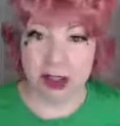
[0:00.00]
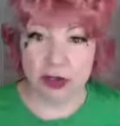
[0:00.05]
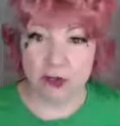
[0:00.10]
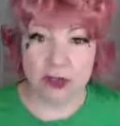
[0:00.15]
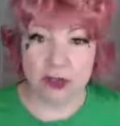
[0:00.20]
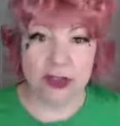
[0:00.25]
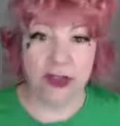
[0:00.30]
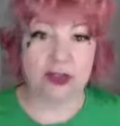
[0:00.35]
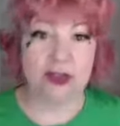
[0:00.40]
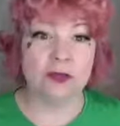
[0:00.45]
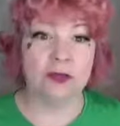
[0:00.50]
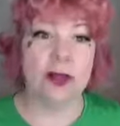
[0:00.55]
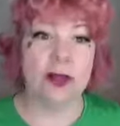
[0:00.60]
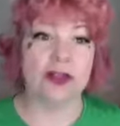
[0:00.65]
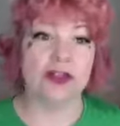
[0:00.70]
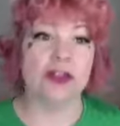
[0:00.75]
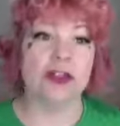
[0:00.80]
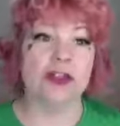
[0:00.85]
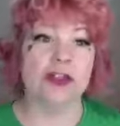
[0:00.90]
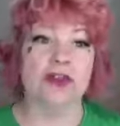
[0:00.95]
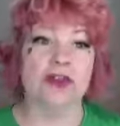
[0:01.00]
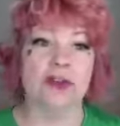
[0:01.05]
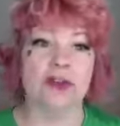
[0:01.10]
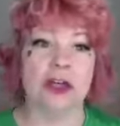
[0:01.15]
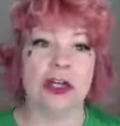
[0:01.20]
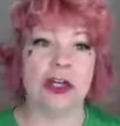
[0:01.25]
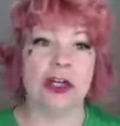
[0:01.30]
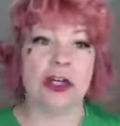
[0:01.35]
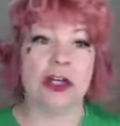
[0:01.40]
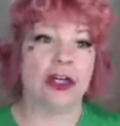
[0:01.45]
We just want to,
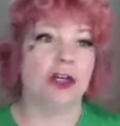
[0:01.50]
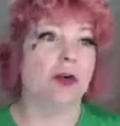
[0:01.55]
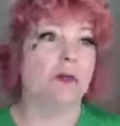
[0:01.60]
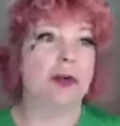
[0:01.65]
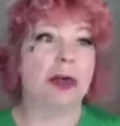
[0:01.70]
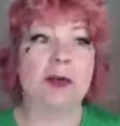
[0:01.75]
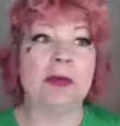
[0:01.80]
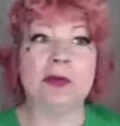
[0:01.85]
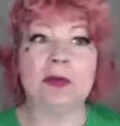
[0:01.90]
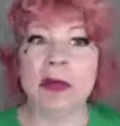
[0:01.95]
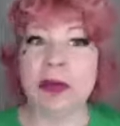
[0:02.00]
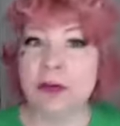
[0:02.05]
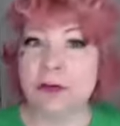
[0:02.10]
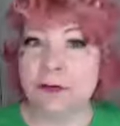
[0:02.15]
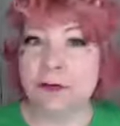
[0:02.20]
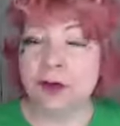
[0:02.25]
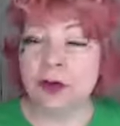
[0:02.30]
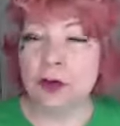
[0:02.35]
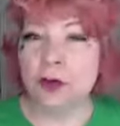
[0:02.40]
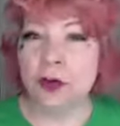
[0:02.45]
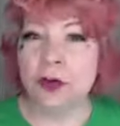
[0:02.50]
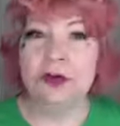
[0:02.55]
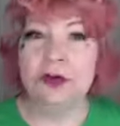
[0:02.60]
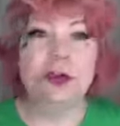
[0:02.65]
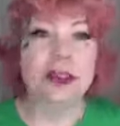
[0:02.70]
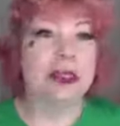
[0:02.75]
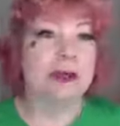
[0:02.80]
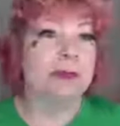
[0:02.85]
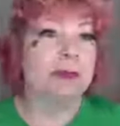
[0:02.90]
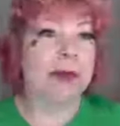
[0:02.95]
you know, maybe we don't feel
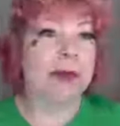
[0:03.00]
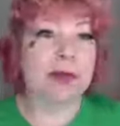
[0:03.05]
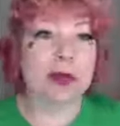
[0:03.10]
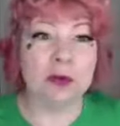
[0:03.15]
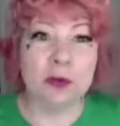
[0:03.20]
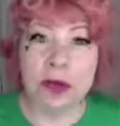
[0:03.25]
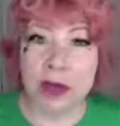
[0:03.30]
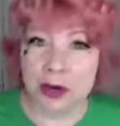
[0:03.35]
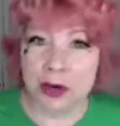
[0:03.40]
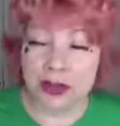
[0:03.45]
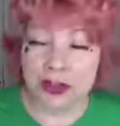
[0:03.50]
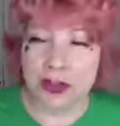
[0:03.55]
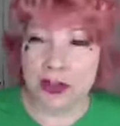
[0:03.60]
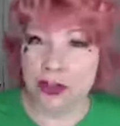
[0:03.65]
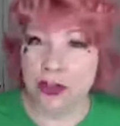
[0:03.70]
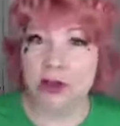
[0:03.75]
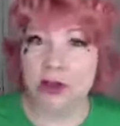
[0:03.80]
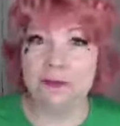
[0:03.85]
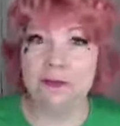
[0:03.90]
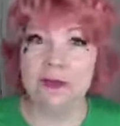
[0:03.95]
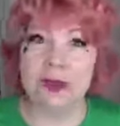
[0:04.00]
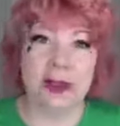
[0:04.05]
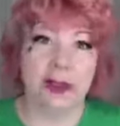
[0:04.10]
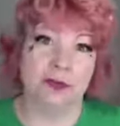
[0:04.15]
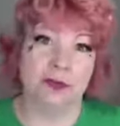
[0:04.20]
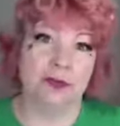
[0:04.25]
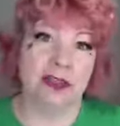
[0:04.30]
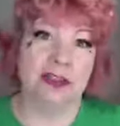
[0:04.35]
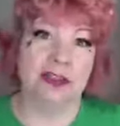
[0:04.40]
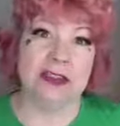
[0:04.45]
worthy. Maybe we aren't sure if we
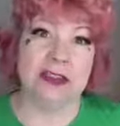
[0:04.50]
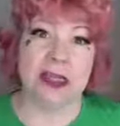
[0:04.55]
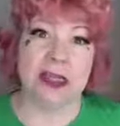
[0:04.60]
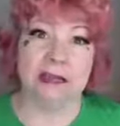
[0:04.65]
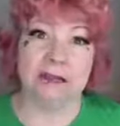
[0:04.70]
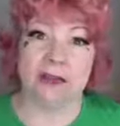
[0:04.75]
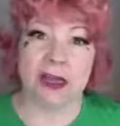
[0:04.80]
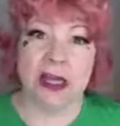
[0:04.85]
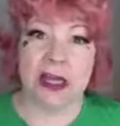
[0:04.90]
can receive.